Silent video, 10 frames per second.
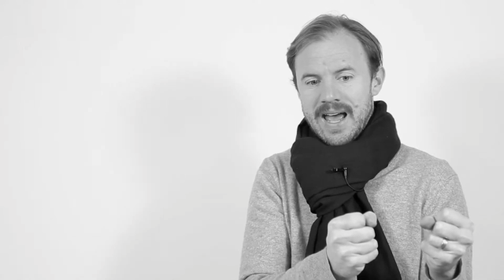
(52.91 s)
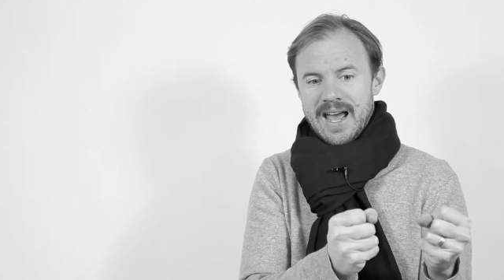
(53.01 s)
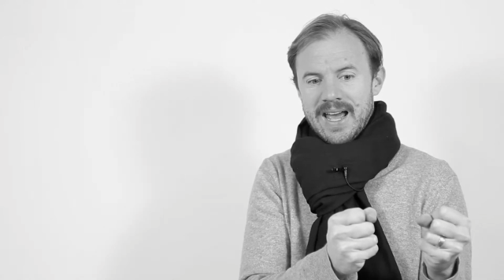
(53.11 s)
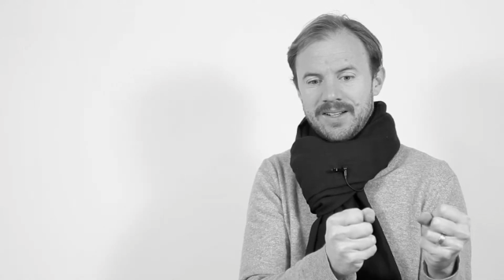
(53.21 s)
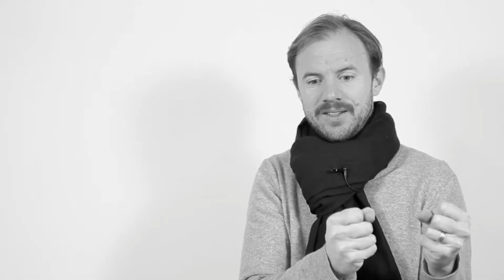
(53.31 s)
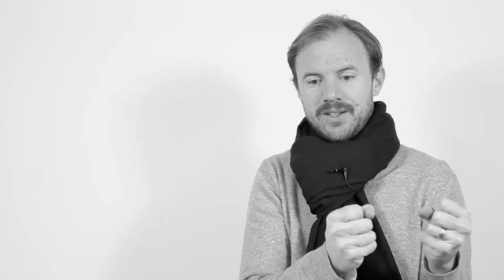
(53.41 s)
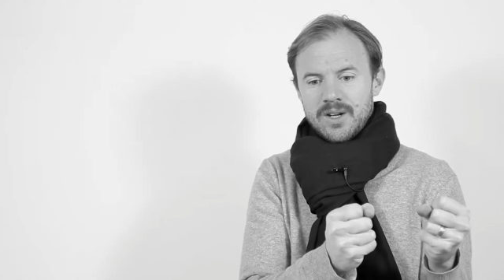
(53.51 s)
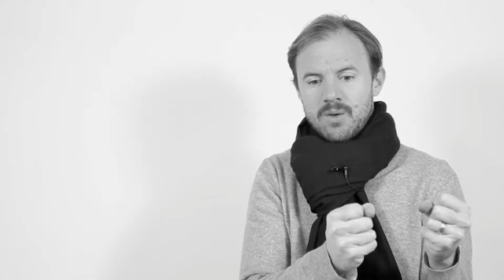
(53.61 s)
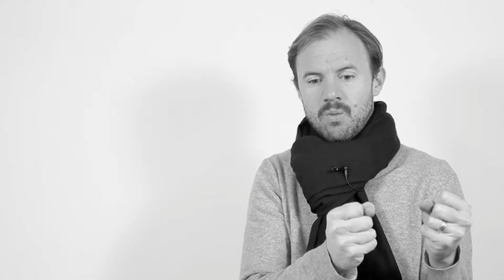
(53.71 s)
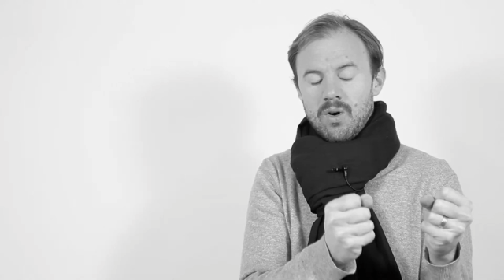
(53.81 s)
And
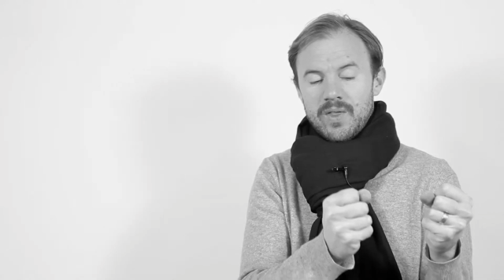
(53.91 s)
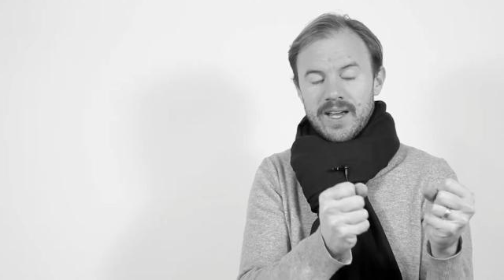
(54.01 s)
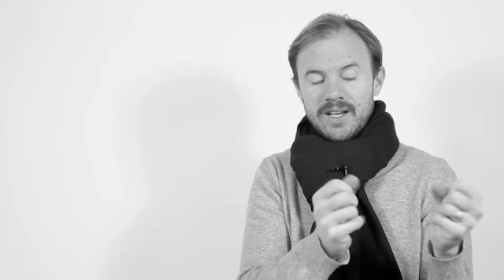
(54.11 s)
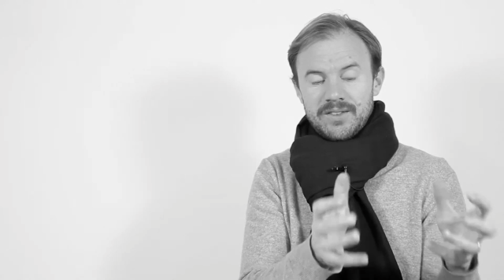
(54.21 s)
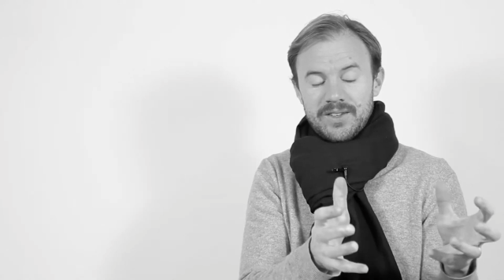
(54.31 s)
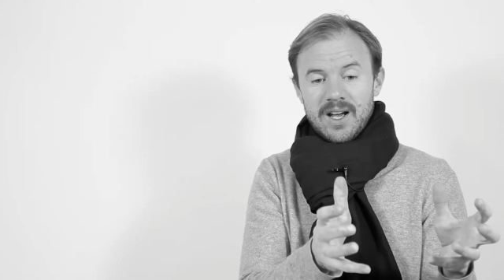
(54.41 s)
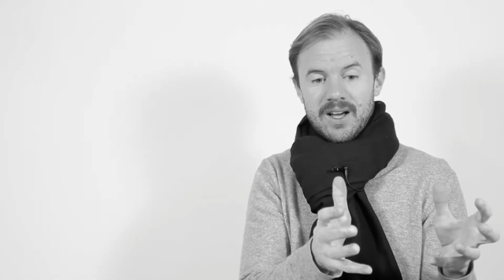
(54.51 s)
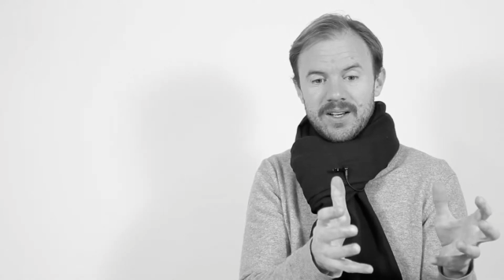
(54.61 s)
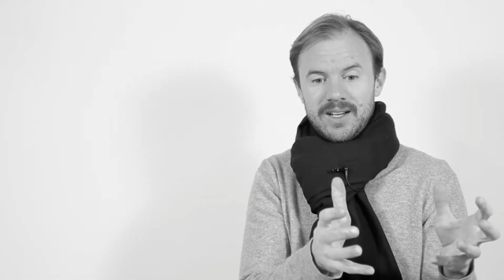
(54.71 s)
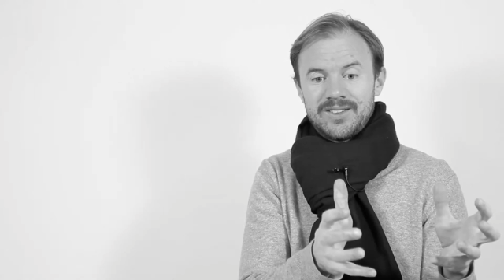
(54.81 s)
what they have
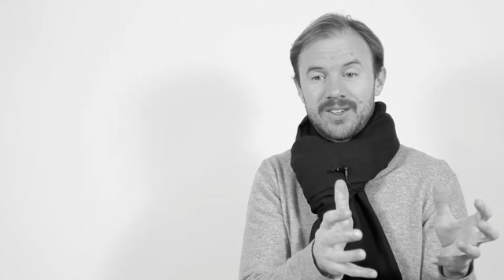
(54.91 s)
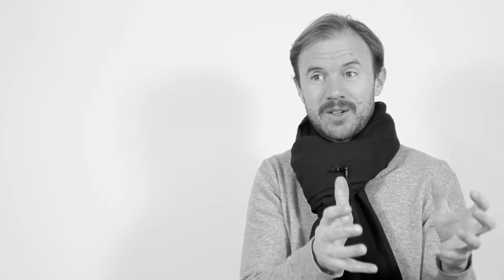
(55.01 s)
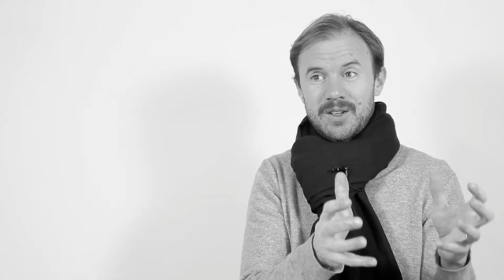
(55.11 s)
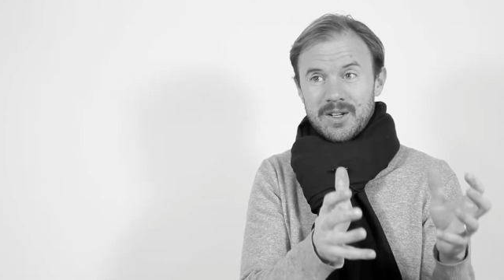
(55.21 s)
done is